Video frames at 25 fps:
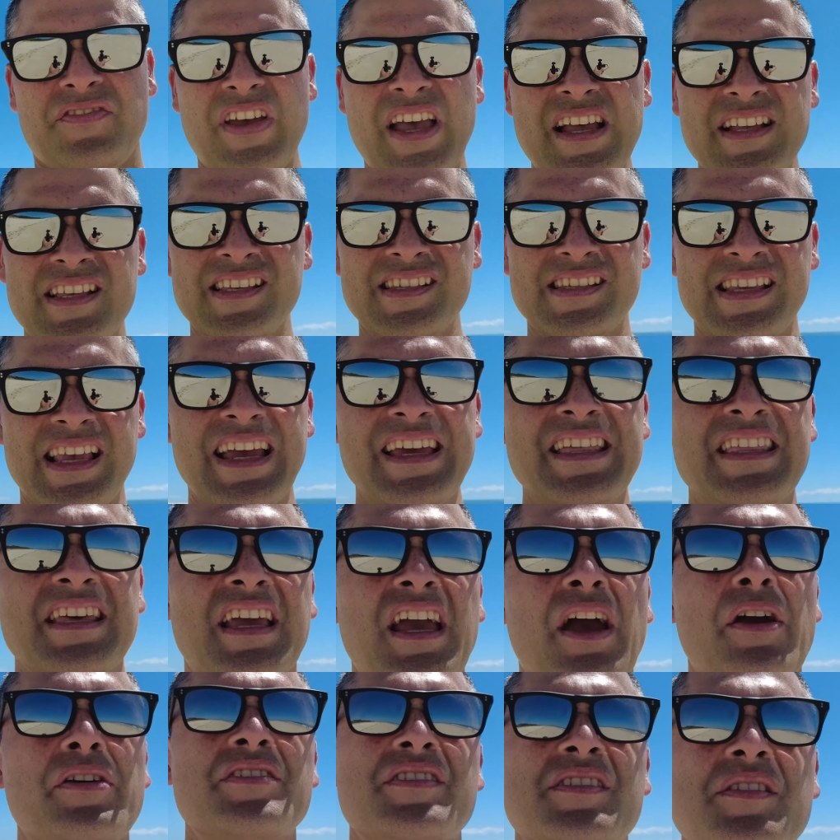fair to say that
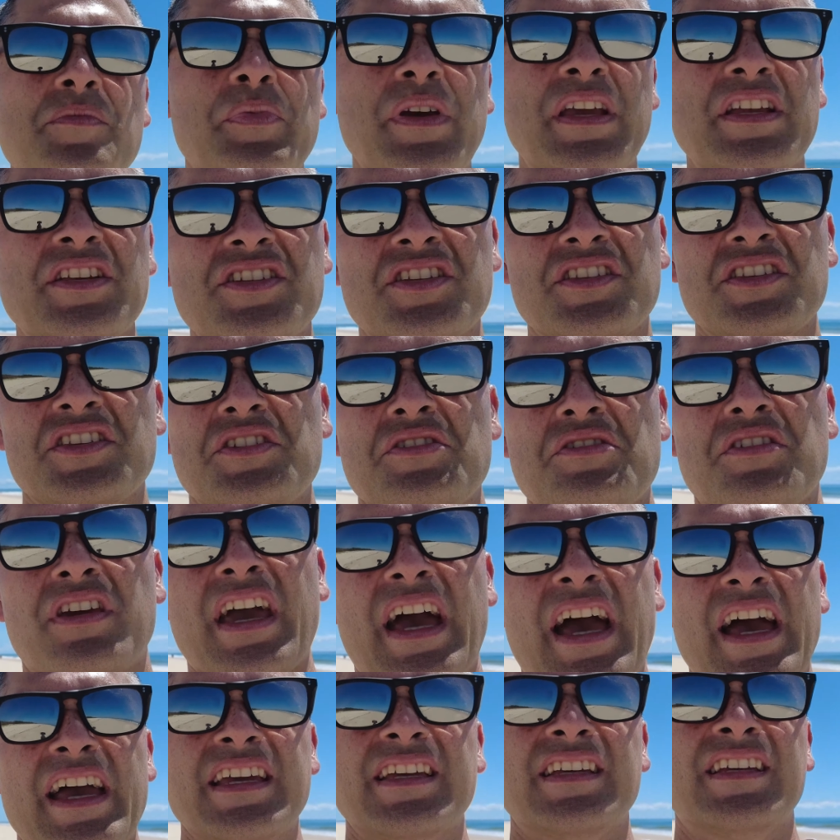going to the beach in the
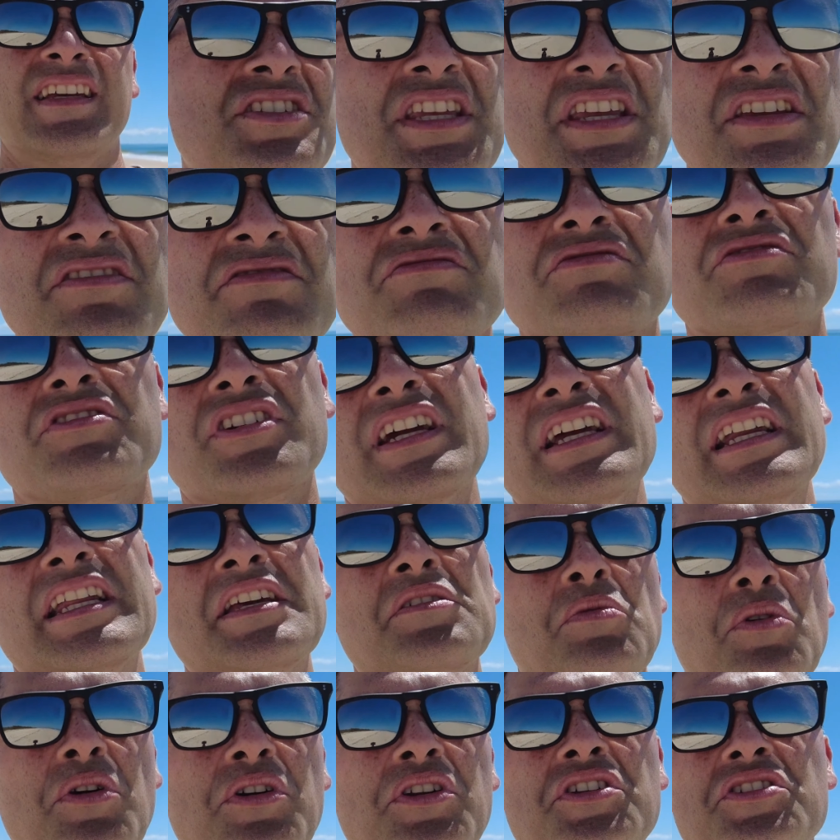UK didn't really
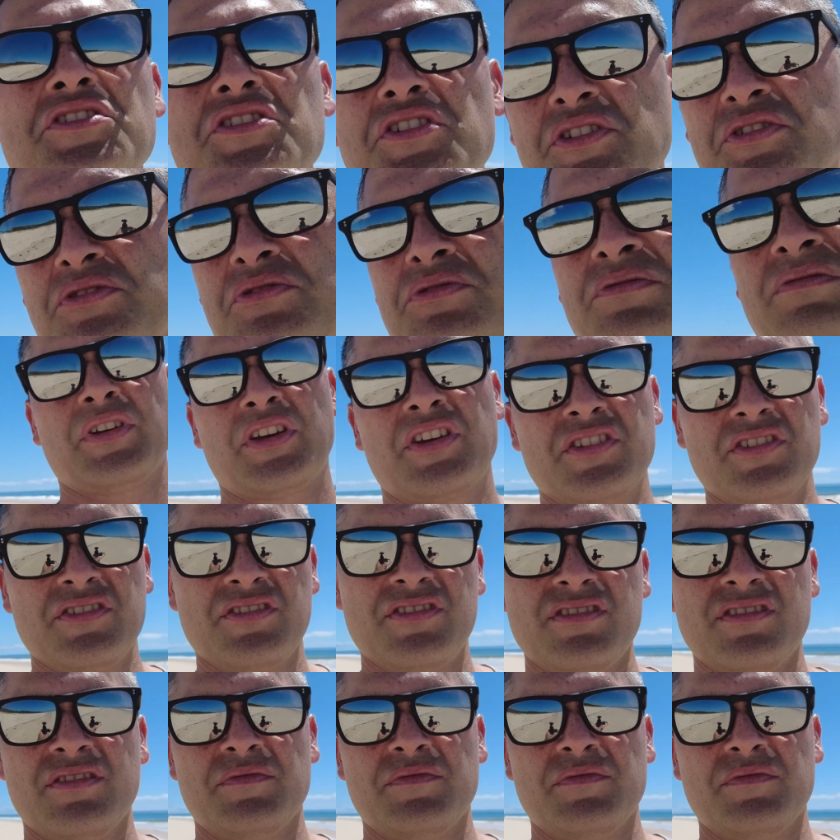want to do, because